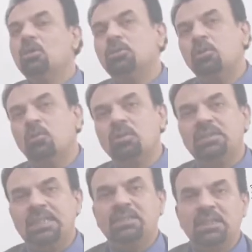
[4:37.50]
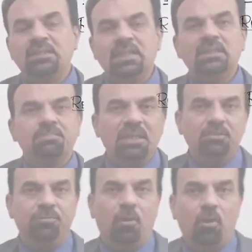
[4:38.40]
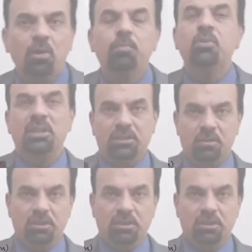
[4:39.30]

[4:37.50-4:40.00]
So testis is meant for production of